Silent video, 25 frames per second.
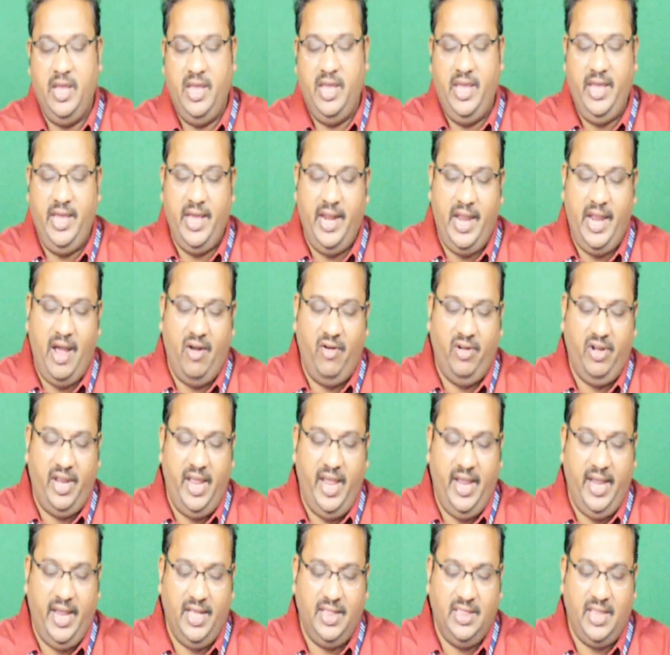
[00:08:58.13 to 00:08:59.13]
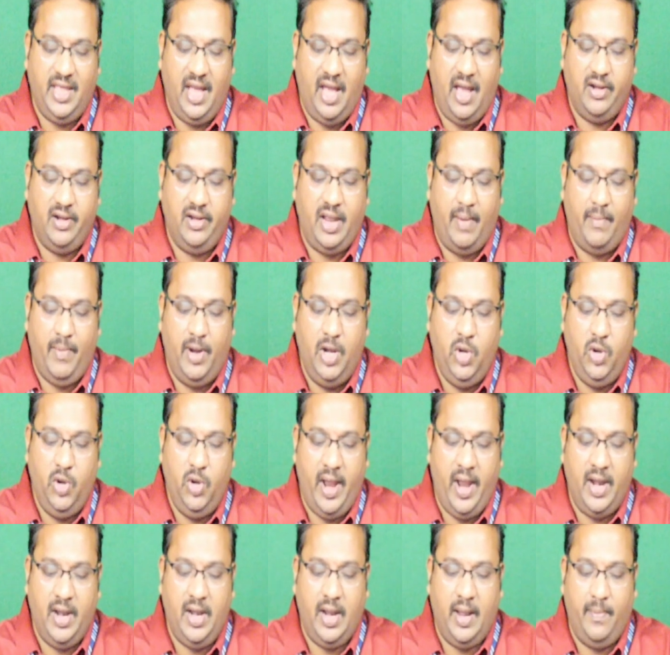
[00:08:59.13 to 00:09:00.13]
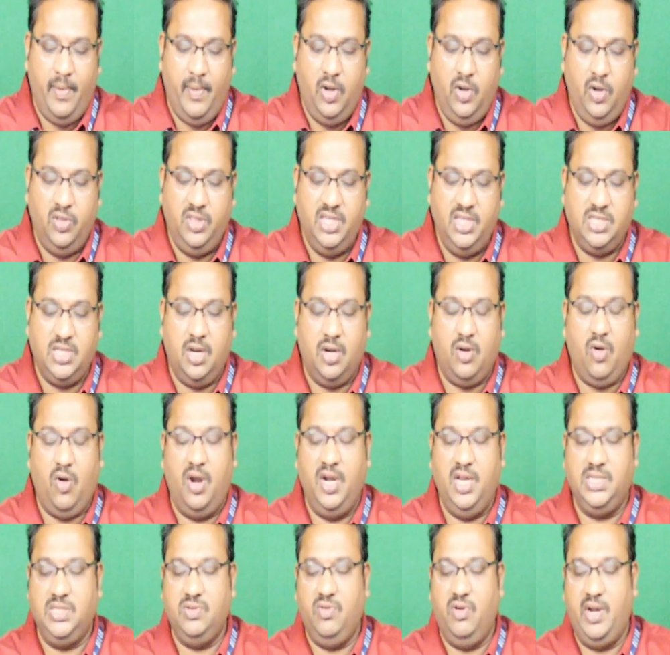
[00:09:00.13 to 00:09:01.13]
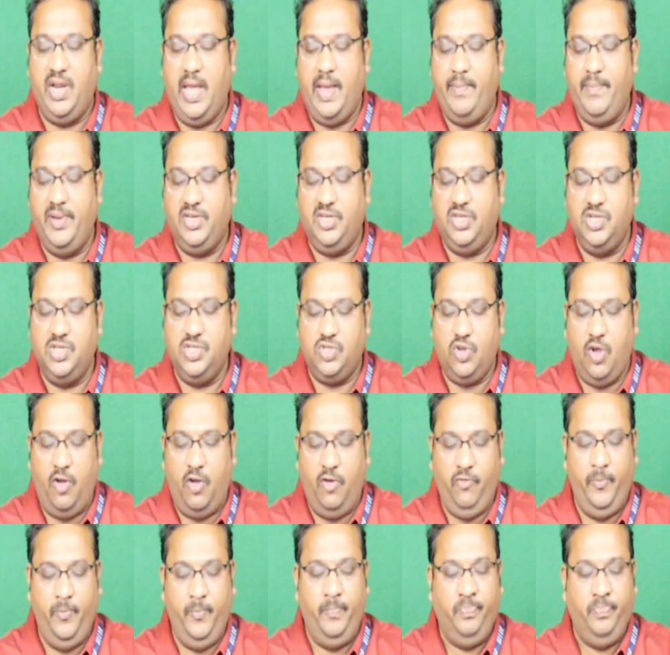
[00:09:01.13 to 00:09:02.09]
Here you have taken the W and W, these are called as dimensions of